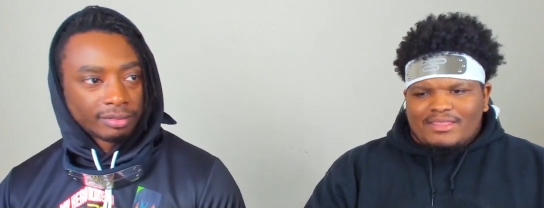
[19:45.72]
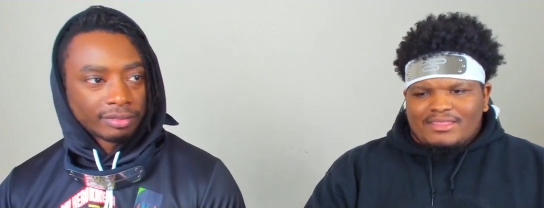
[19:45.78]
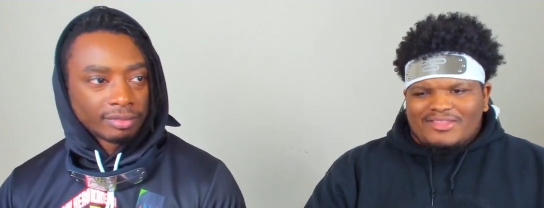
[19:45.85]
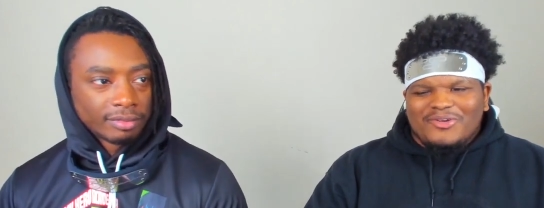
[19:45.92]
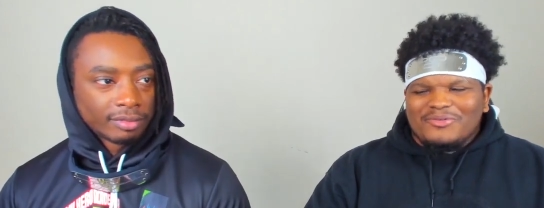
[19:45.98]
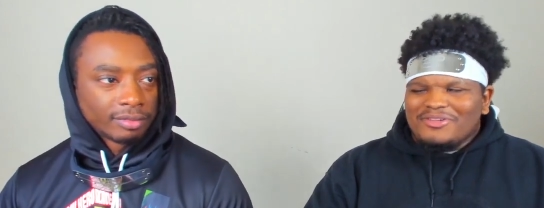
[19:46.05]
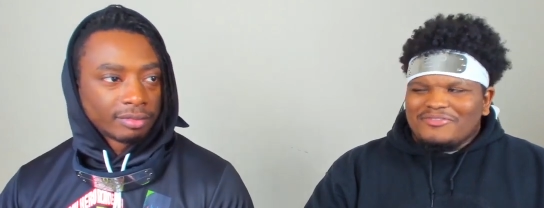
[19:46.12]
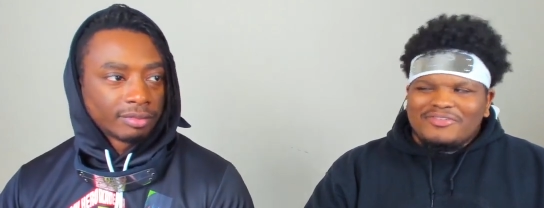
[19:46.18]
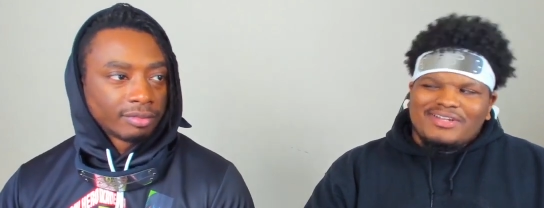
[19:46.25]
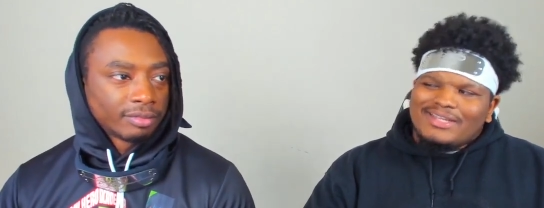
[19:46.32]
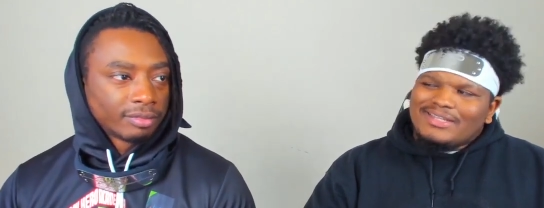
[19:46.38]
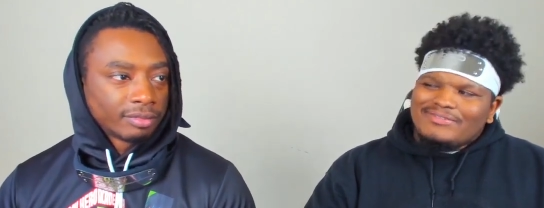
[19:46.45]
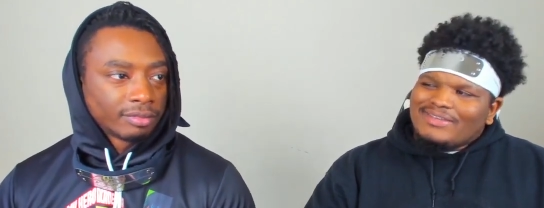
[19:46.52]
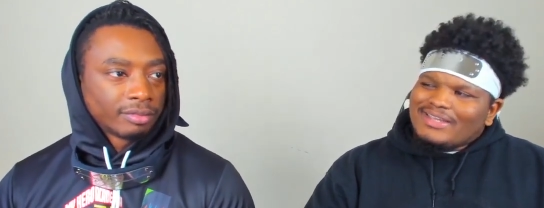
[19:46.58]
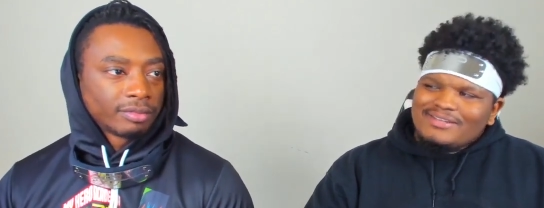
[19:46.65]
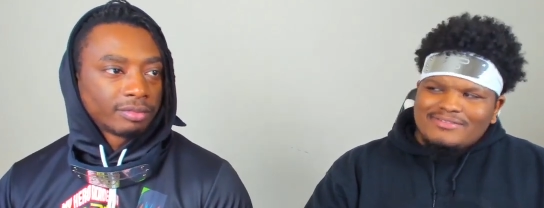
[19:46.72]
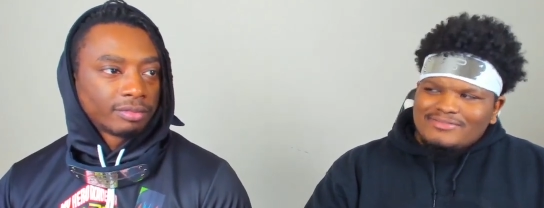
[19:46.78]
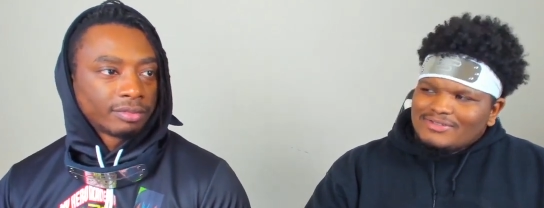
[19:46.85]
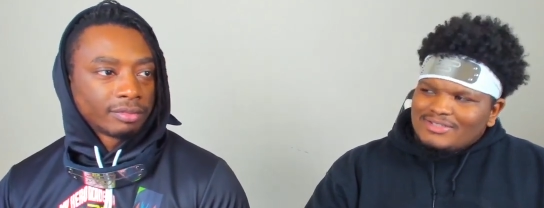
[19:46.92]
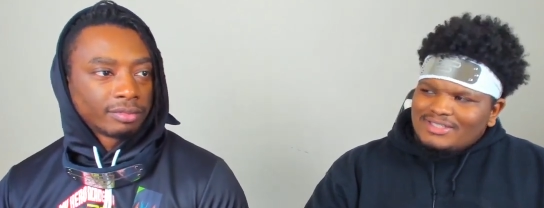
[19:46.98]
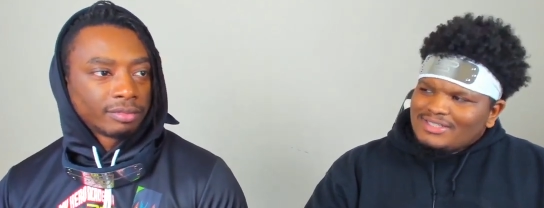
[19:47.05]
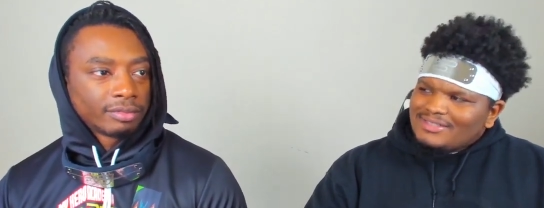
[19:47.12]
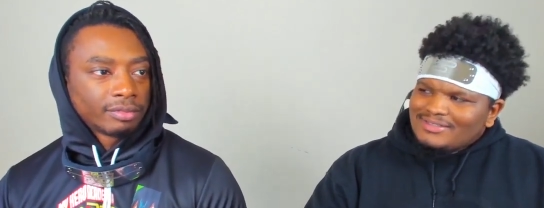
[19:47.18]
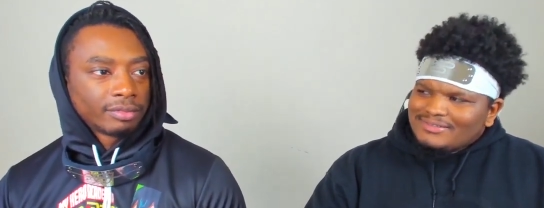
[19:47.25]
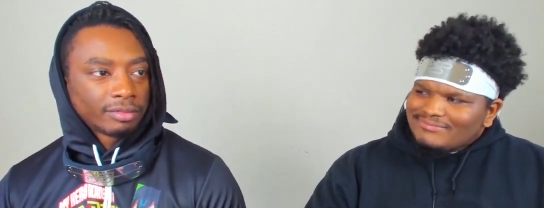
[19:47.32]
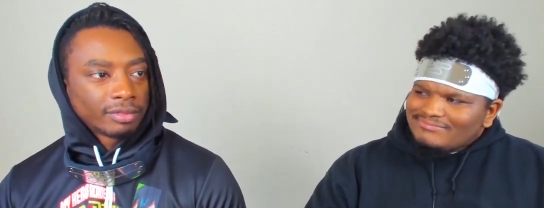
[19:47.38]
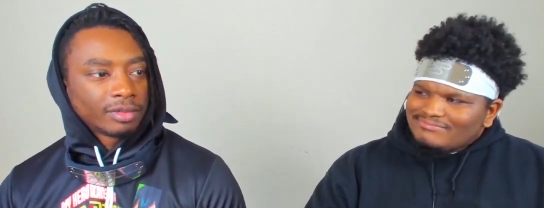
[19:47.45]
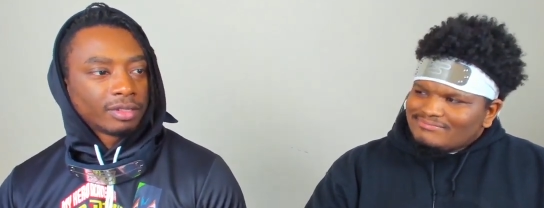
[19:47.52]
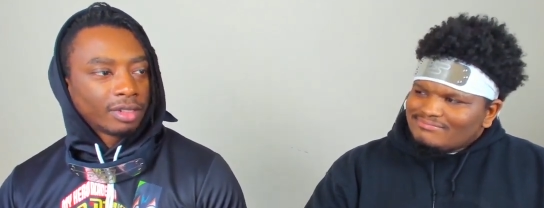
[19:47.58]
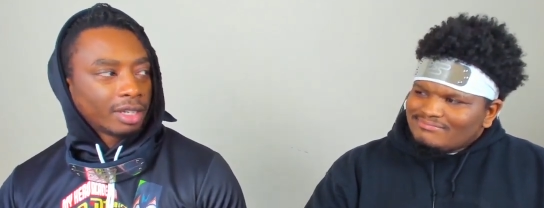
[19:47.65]
Speaker 1: Don't really feel like fighting for it either.
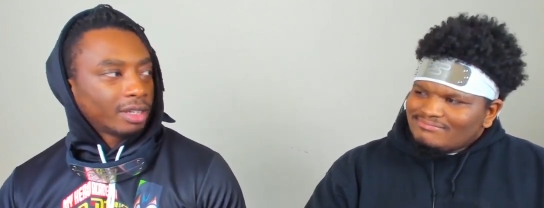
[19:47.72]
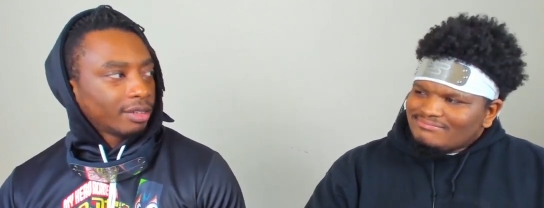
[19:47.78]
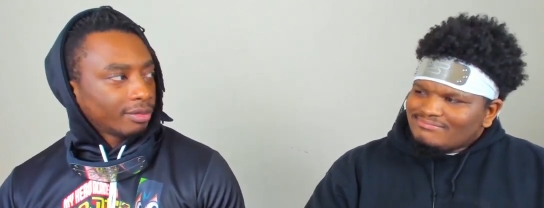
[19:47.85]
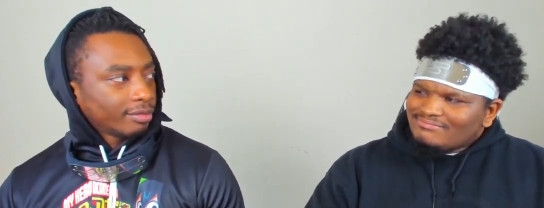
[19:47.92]
Right.